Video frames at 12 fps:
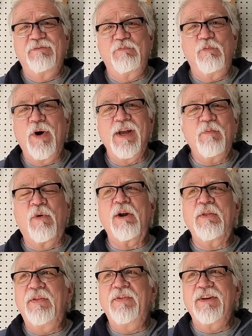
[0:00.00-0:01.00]
Way more
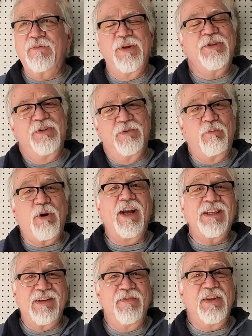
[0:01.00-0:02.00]
than the original
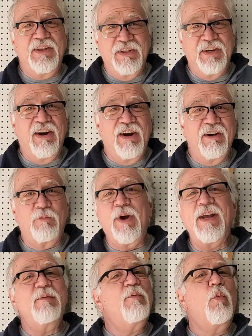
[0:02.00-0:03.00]
price of the guitar,
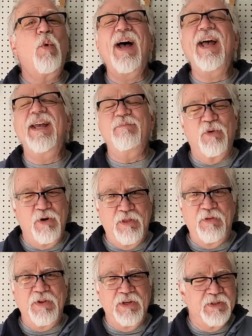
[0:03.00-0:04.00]
way more
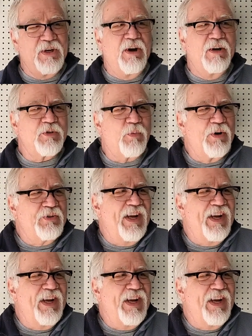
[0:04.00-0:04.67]
than the guitar is worth